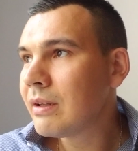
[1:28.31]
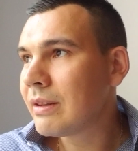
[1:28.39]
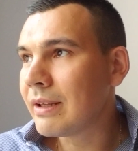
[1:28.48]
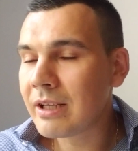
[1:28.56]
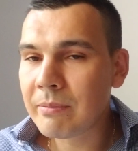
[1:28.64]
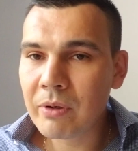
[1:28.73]

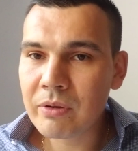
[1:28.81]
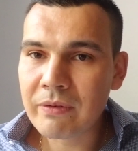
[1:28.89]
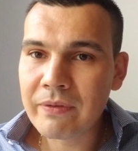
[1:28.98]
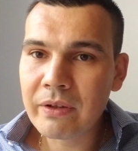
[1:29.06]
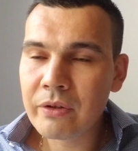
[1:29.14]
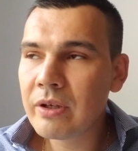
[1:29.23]
Think about the
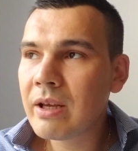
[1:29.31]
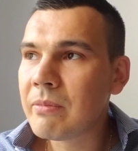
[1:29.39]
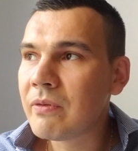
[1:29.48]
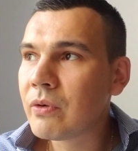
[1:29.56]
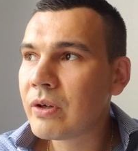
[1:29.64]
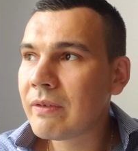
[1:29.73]
feeling you get
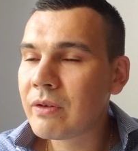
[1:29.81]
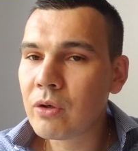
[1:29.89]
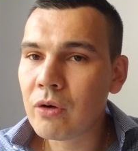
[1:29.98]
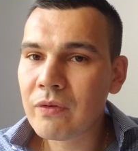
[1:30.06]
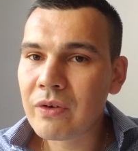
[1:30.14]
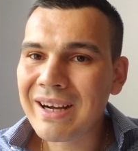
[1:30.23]
before you have to
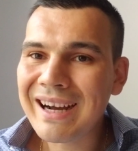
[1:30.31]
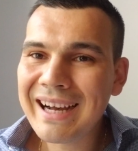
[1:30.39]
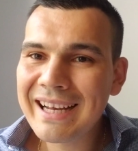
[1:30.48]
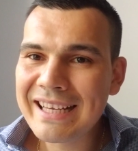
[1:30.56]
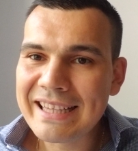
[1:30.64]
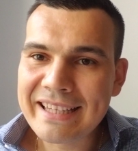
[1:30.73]
go for a
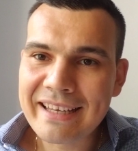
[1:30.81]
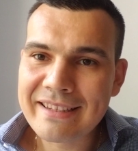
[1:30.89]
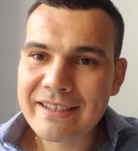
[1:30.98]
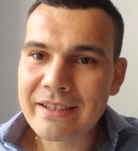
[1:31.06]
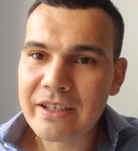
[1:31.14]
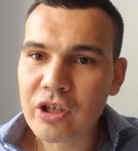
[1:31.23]
high
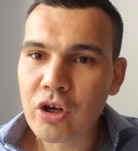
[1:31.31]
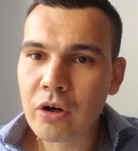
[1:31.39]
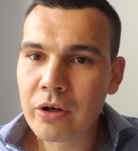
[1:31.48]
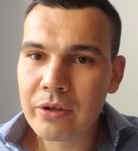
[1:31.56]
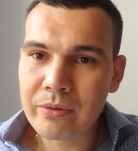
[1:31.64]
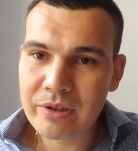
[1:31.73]
intensity
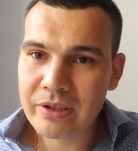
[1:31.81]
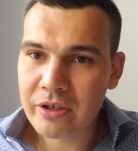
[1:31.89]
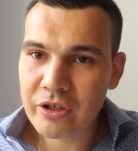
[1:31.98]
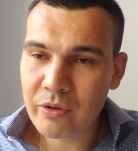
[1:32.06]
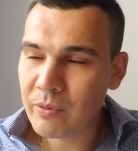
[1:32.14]
cardio session,